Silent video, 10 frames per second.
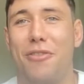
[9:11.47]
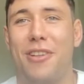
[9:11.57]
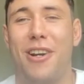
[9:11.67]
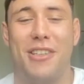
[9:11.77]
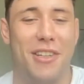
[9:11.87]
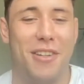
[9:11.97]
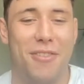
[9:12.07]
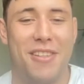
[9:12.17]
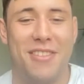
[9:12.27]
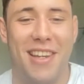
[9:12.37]
Darge had
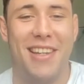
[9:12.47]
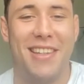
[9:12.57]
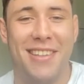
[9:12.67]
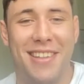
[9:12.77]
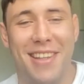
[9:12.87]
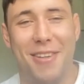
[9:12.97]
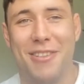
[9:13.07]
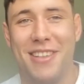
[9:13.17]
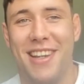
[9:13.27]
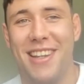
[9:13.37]
re-signed, they were
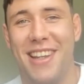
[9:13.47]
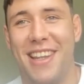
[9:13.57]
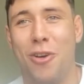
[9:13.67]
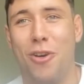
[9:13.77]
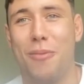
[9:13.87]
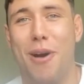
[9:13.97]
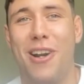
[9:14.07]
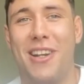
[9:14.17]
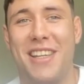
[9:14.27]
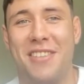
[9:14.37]
saying, like, they called him
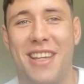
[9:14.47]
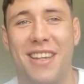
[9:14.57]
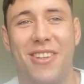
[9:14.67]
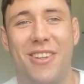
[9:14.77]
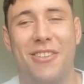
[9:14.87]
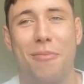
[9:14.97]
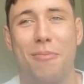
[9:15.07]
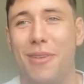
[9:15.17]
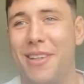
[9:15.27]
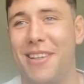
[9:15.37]
RD7 or
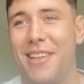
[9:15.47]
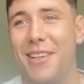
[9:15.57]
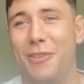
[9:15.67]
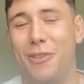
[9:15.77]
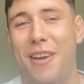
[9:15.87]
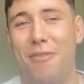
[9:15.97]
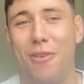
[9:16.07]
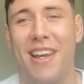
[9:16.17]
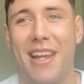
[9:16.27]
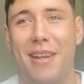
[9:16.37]
something. So
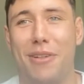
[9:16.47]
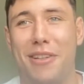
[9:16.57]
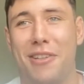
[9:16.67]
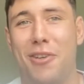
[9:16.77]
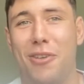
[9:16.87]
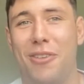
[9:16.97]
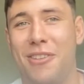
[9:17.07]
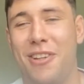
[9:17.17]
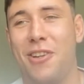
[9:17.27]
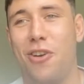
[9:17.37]
everyone at Edinburgh just
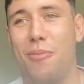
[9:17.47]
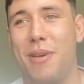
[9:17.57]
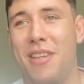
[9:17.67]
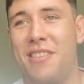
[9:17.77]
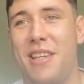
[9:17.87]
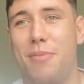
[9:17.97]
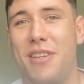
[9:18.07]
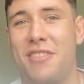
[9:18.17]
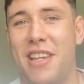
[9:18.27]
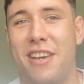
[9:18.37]
started calling me
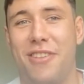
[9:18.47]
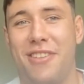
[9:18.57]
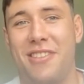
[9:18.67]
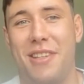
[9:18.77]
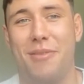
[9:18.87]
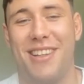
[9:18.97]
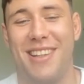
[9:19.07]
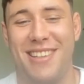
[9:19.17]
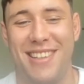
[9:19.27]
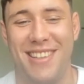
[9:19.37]
CB7,
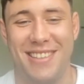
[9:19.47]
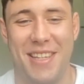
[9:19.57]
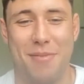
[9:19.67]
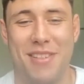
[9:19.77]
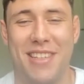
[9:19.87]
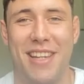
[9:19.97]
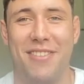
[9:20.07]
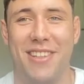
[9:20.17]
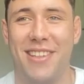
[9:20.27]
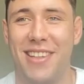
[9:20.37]

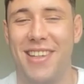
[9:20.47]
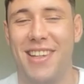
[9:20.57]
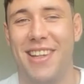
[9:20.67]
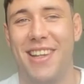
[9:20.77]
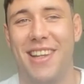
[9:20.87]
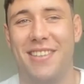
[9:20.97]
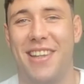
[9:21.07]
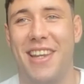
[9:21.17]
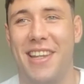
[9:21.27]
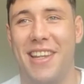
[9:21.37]
CB7 as a
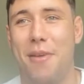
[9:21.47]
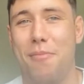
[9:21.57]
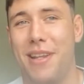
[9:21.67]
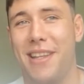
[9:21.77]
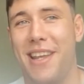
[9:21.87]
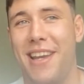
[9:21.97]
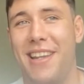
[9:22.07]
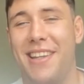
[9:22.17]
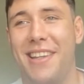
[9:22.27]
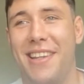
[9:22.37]
nickname. And
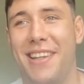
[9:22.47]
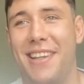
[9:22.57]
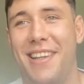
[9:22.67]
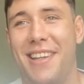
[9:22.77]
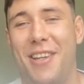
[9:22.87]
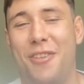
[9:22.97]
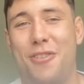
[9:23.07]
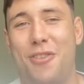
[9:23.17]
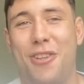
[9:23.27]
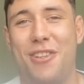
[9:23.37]
then as
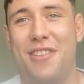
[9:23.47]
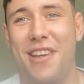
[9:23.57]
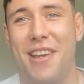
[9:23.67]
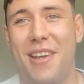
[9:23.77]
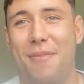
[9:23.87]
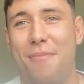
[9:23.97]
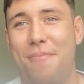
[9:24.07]
soon as I